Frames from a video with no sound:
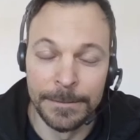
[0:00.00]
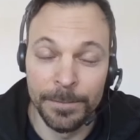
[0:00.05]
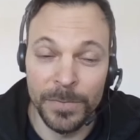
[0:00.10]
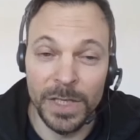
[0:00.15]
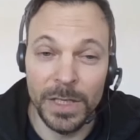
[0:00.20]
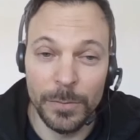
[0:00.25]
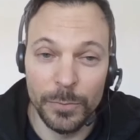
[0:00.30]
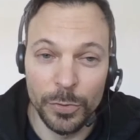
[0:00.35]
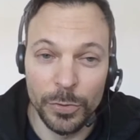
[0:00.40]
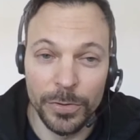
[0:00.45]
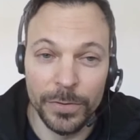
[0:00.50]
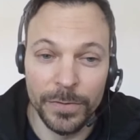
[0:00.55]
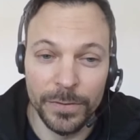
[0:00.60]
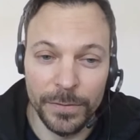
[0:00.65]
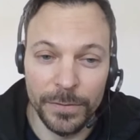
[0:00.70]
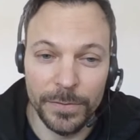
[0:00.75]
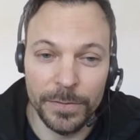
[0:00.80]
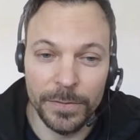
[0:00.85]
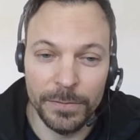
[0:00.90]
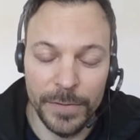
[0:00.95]
That
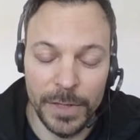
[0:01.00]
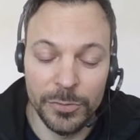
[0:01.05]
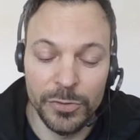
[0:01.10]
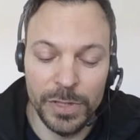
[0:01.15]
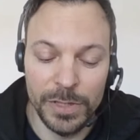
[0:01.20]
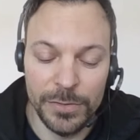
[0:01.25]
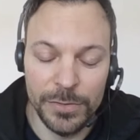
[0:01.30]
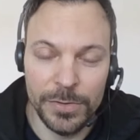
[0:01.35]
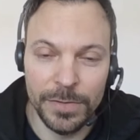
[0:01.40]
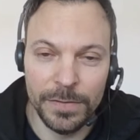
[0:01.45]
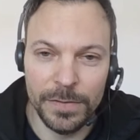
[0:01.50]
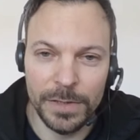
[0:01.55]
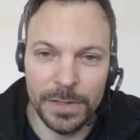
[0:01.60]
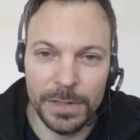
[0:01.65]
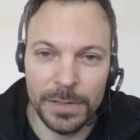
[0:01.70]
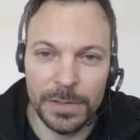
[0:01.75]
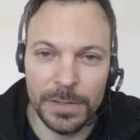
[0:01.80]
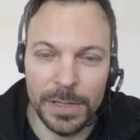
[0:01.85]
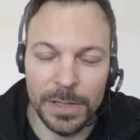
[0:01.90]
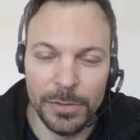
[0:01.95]
was very
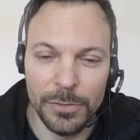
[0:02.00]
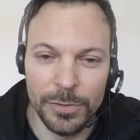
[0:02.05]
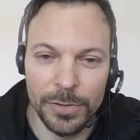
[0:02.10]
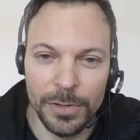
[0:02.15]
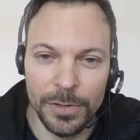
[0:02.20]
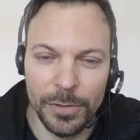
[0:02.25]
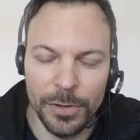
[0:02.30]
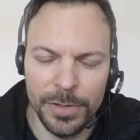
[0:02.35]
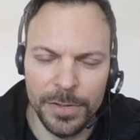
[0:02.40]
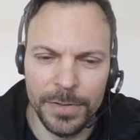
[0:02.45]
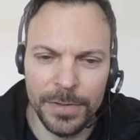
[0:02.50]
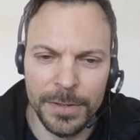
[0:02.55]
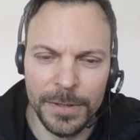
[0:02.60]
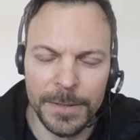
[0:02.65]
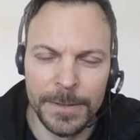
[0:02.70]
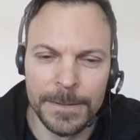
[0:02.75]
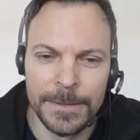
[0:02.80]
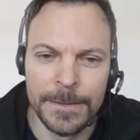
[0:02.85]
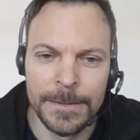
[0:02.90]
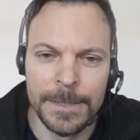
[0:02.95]
interesting. I learned a lot.
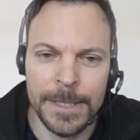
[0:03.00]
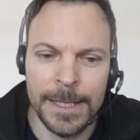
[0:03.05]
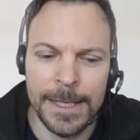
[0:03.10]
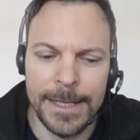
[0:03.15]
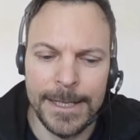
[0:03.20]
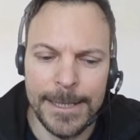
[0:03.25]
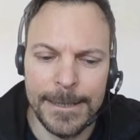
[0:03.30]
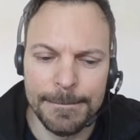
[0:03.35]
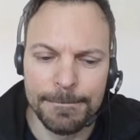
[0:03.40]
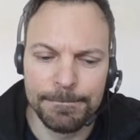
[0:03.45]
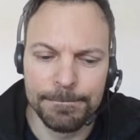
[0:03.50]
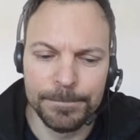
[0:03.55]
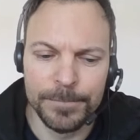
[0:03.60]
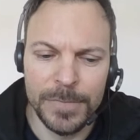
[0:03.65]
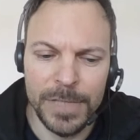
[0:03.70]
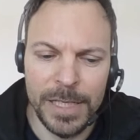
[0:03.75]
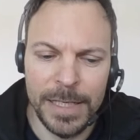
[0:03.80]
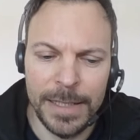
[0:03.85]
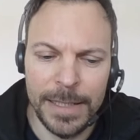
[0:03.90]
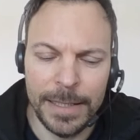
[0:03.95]
Um,
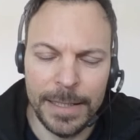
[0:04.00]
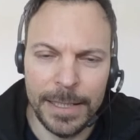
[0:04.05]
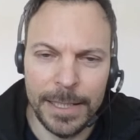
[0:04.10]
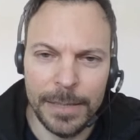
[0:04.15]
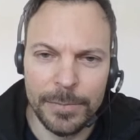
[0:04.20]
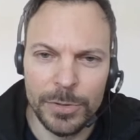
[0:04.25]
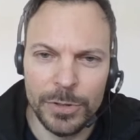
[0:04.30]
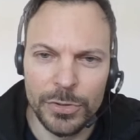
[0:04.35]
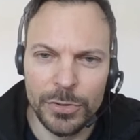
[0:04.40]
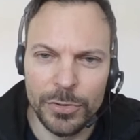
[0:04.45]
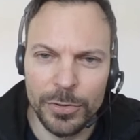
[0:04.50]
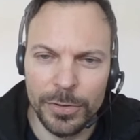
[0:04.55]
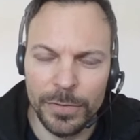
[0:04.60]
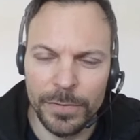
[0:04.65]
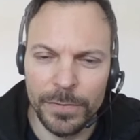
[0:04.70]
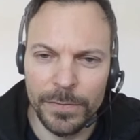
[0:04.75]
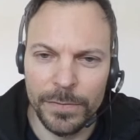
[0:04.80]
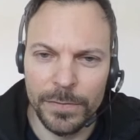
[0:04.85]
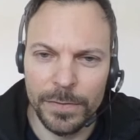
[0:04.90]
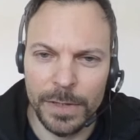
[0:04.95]
and I came across